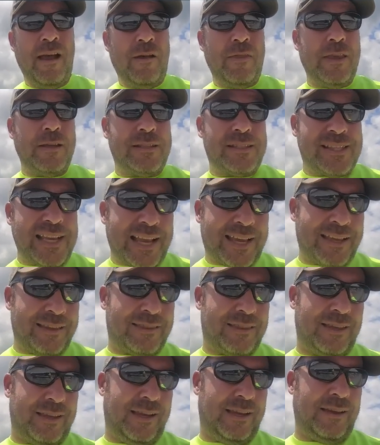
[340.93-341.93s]
The second
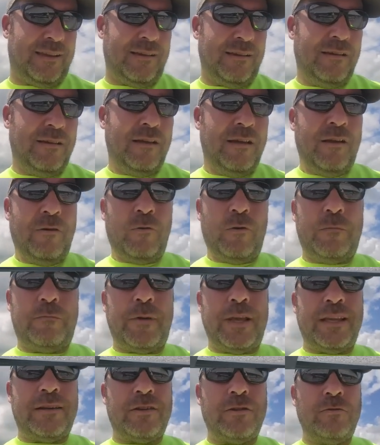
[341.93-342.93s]
thing would
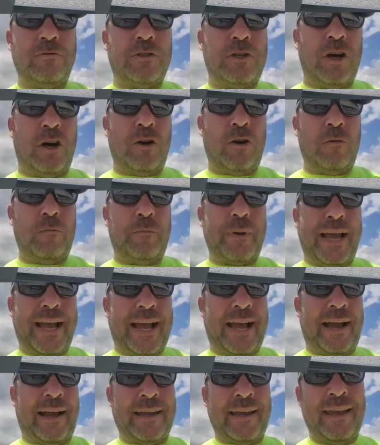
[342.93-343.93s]
be to go
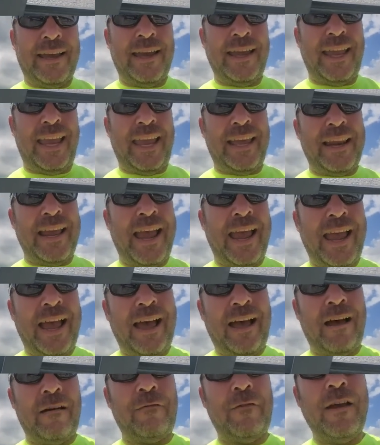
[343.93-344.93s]
back and
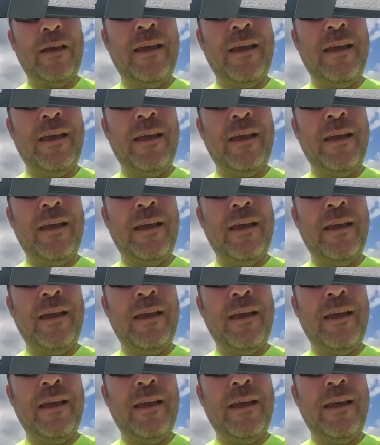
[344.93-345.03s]
have